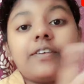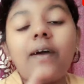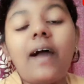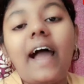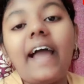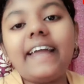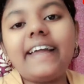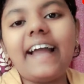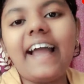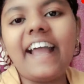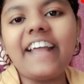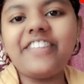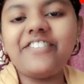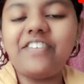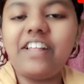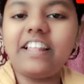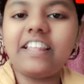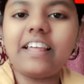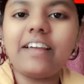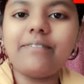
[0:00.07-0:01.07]
So hi guys,
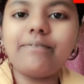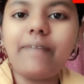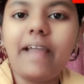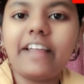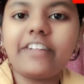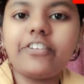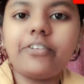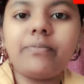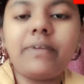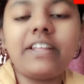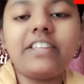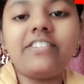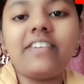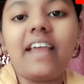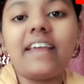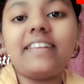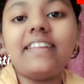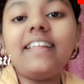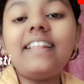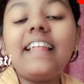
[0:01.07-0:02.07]
welcome back to my
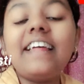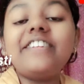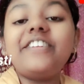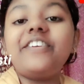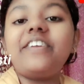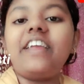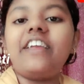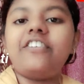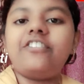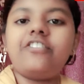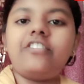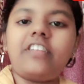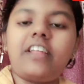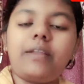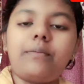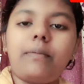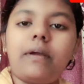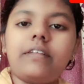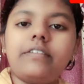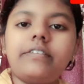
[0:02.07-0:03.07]
channel Education
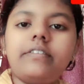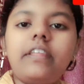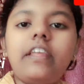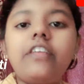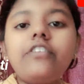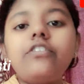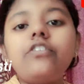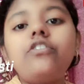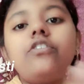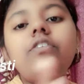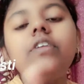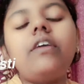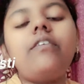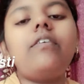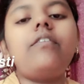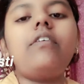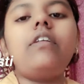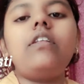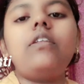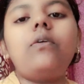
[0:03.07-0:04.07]
and Masti. So today
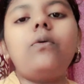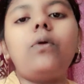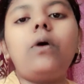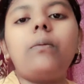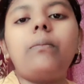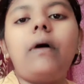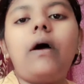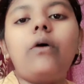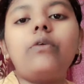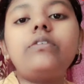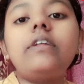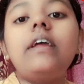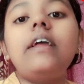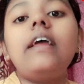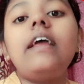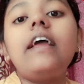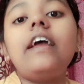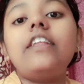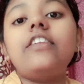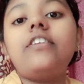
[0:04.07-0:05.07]
we will know about
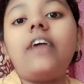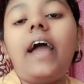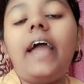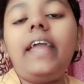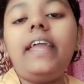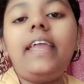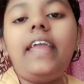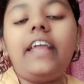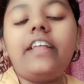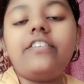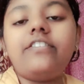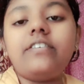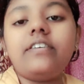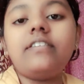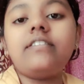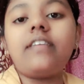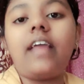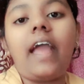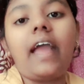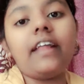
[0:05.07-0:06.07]
drying
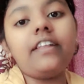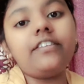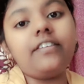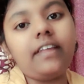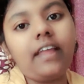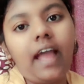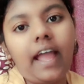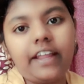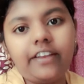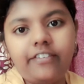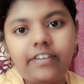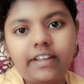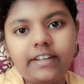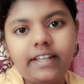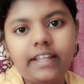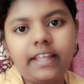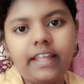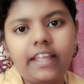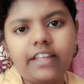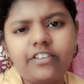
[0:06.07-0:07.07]
agent and
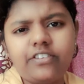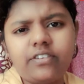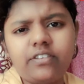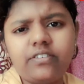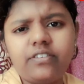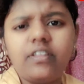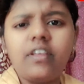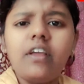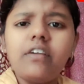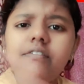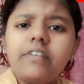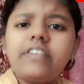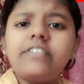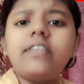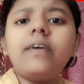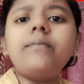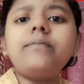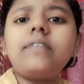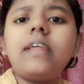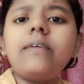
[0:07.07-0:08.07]
dehydrating agents. We
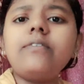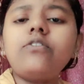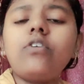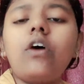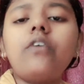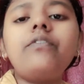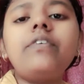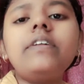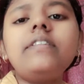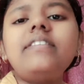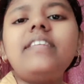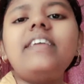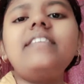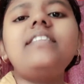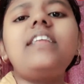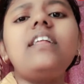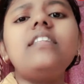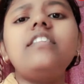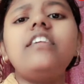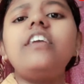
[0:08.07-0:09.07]
sometimes often
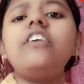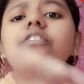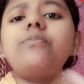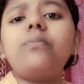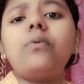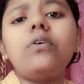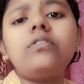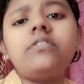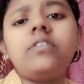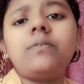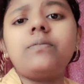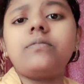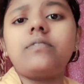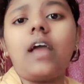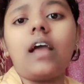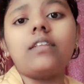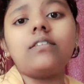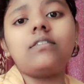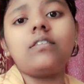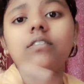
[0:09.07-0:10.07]
think that these both
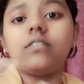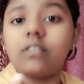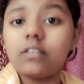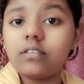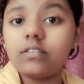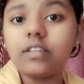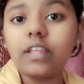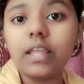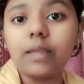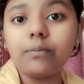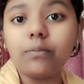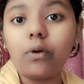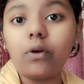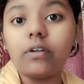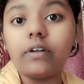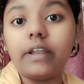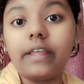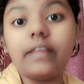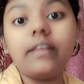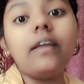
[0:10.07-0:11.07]
substances are same
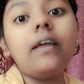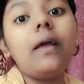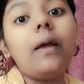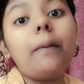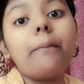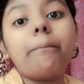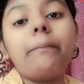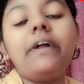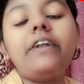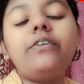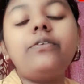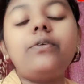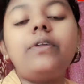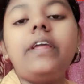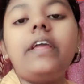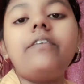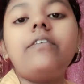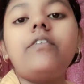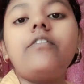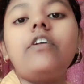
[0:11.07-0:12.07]
only. But
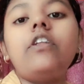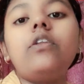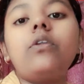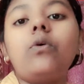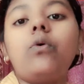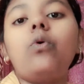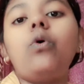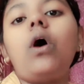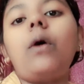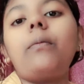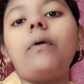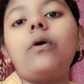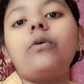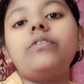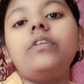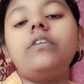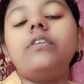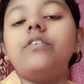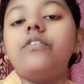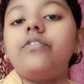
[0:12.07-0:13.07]
today we will know
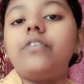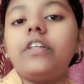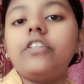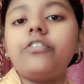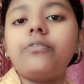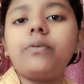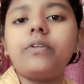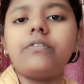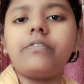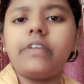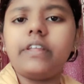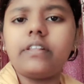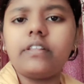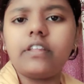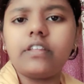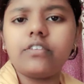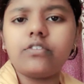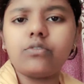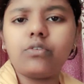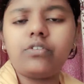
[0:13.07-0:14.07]
about the difference between
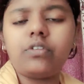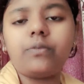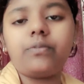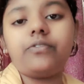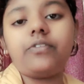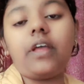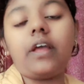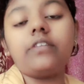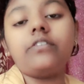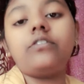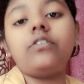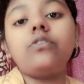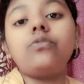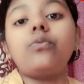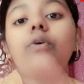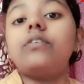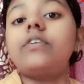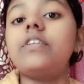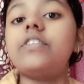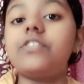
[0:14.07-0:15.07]
these two substances,
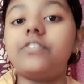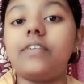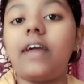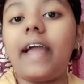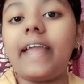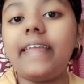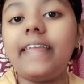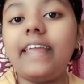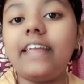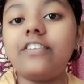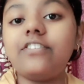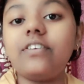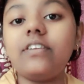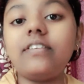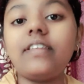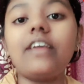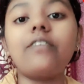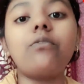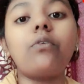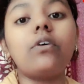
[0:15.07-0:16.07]
what is drying
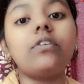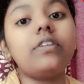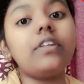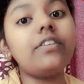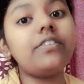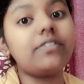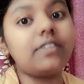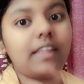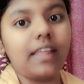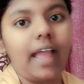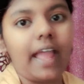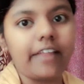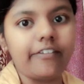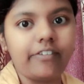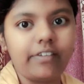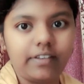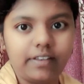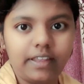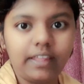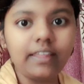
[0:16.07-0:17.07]
agent and what is
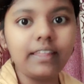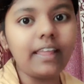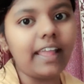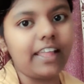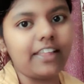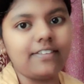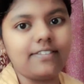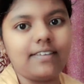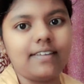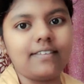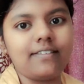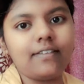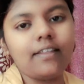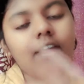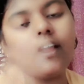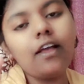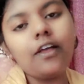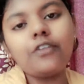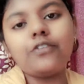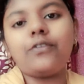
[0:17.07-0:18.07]
dehydrating agent.
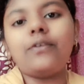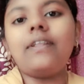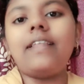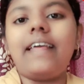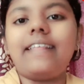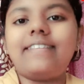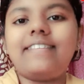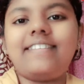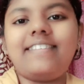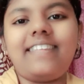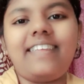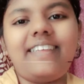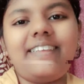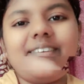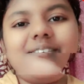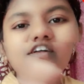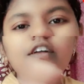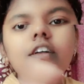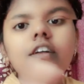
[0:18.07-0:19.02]
So let's see.